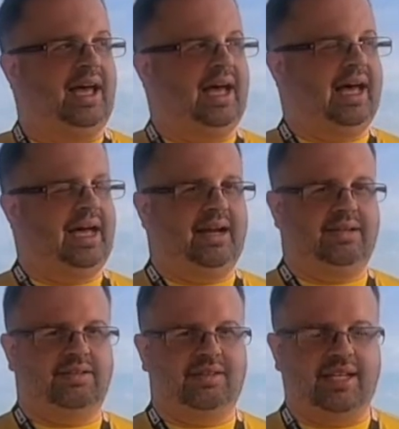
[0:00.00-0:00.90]

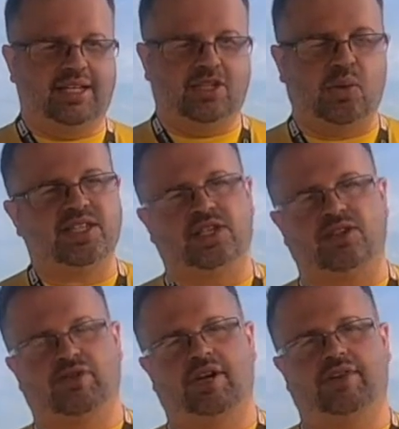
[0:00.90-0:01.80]
and the
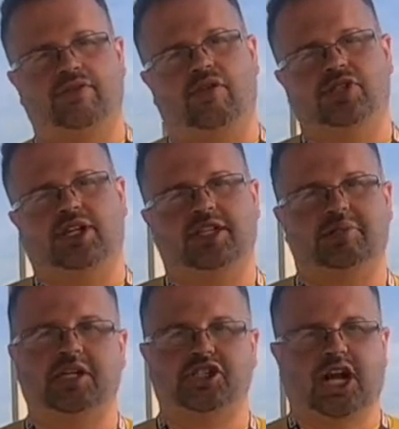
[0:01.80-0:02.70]
20th running of the Rotax
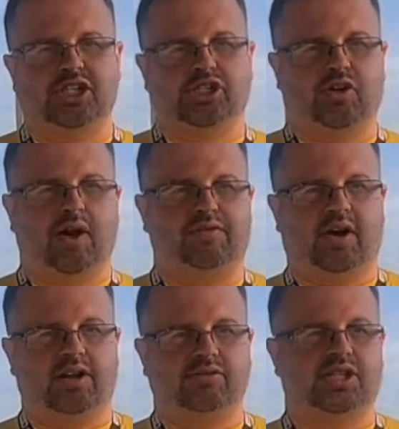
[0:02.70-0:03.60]
Max Challenge Grand
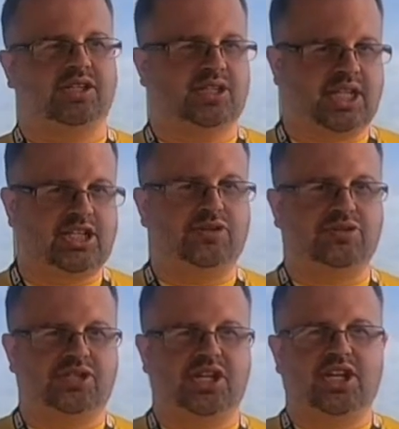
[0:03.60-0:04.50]
Finals
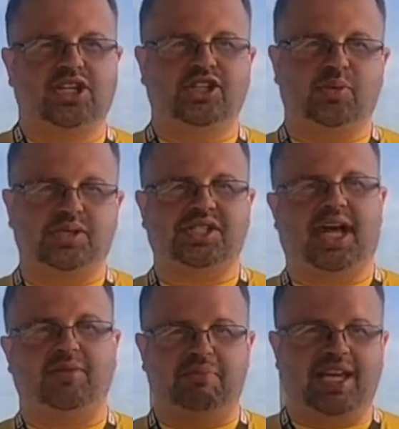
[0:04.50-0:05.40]
continues to
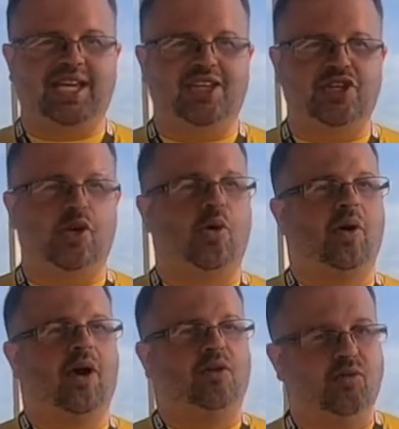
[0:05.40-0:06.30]
astound me, your
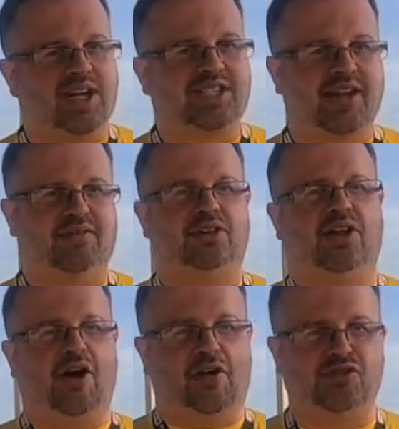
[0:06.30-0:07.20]
Red Devil
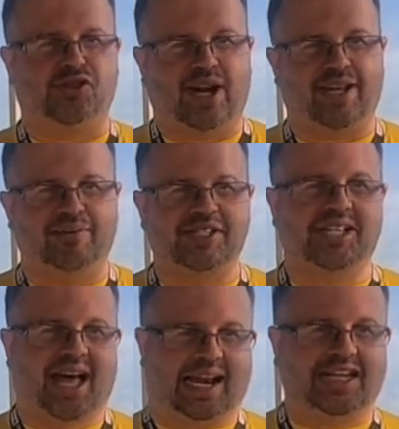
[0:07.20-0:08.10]
off track,
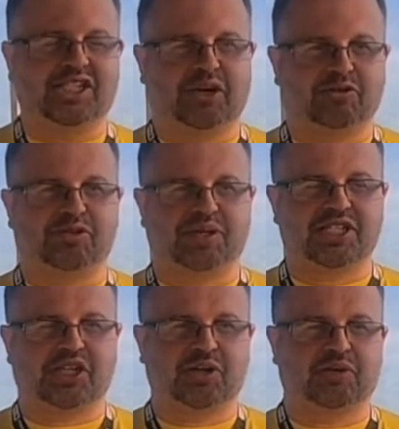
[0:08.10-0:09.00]
Mr. Alex Goldschmidt.
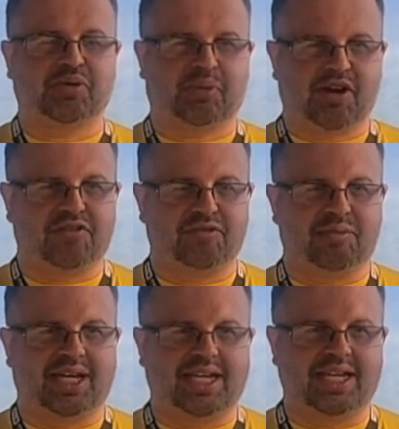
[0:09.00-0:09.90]
So goodbye from
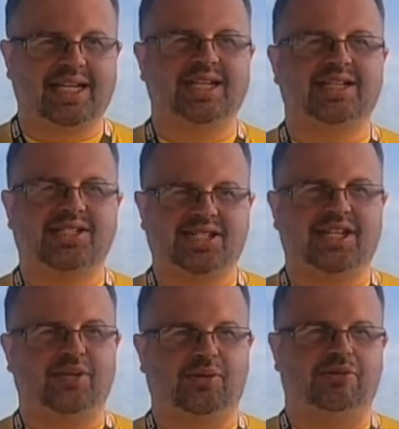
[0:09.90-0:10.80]
me, see
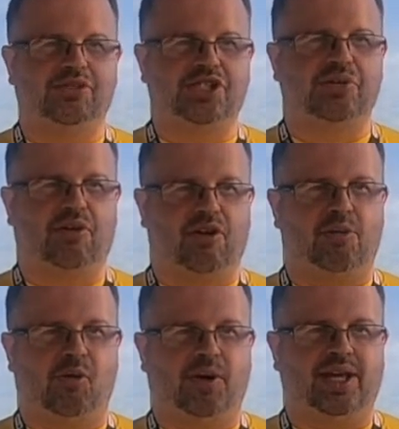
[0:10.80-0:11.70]
you all tomorrow
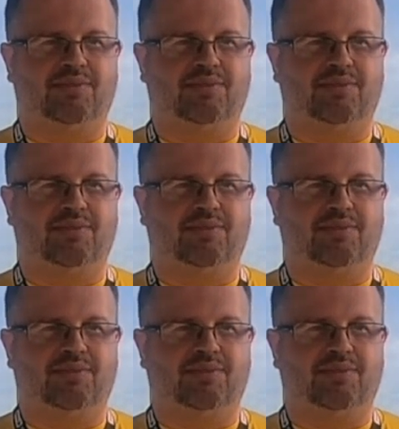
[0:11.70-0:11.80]
morning.